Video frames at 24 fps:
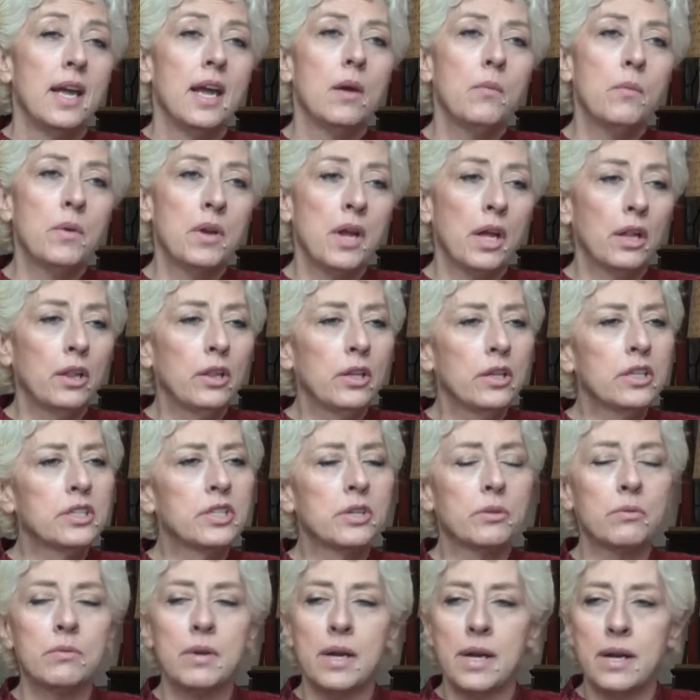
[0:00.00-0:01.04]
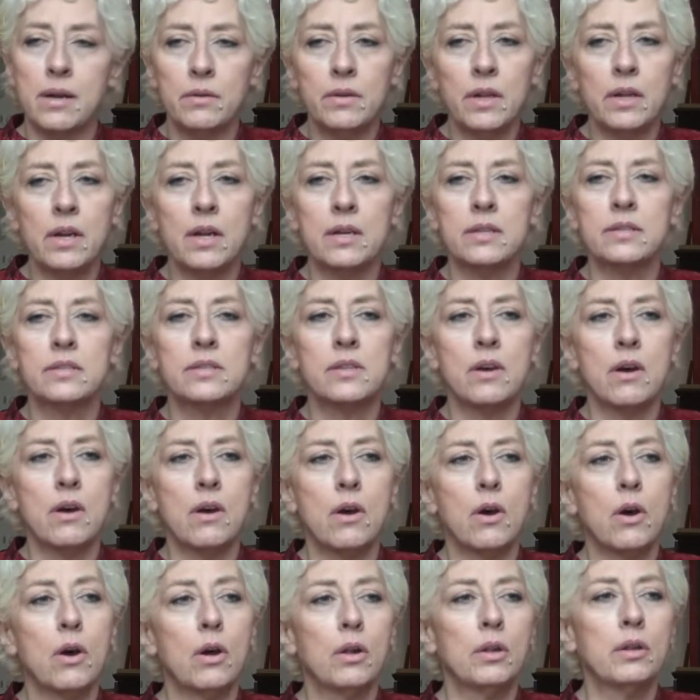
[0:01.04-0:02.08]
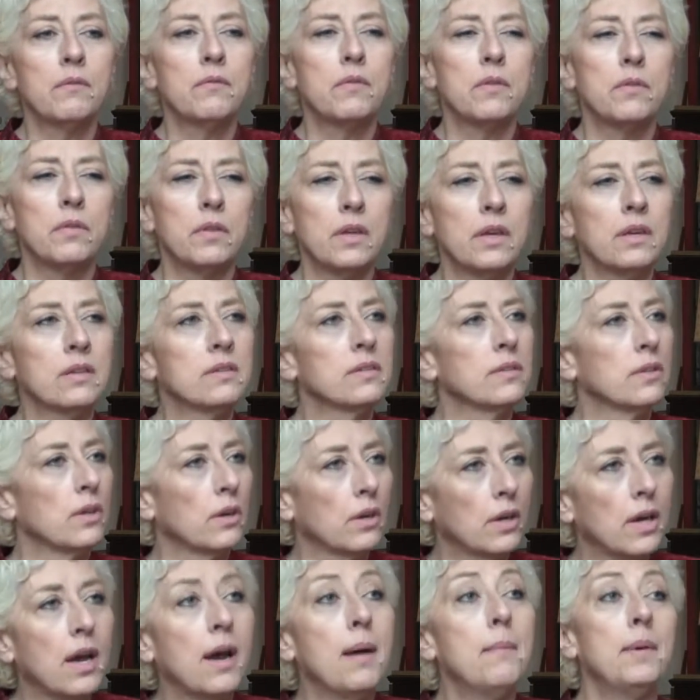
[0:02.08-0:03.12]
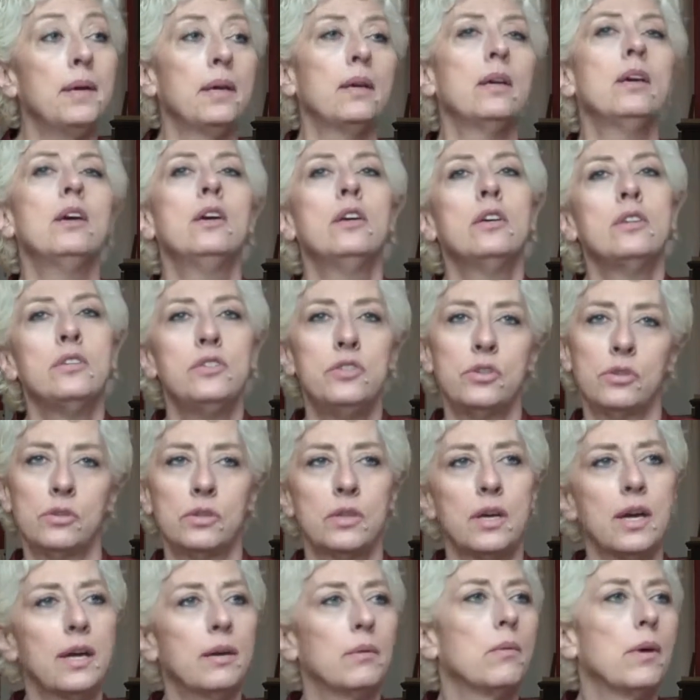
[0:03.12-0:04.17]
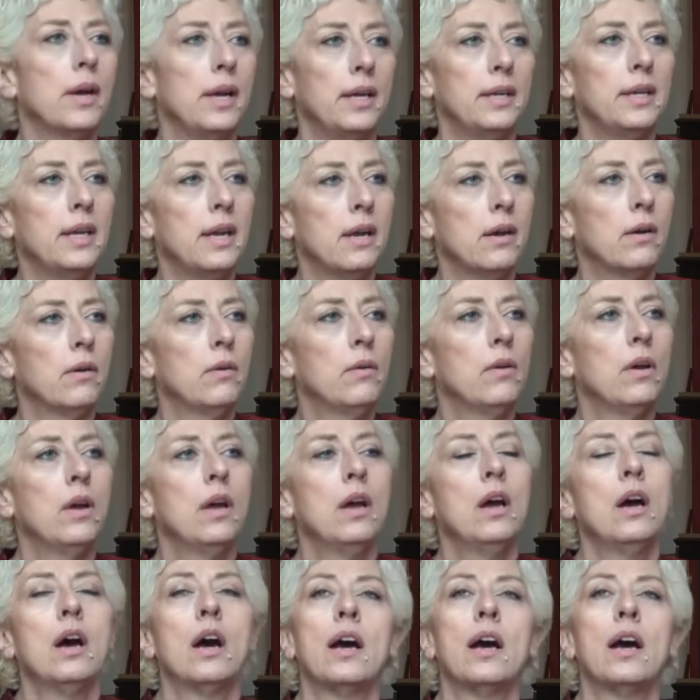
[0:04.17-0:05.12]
And when I looked around and I saw all of the things that are coming to light right now,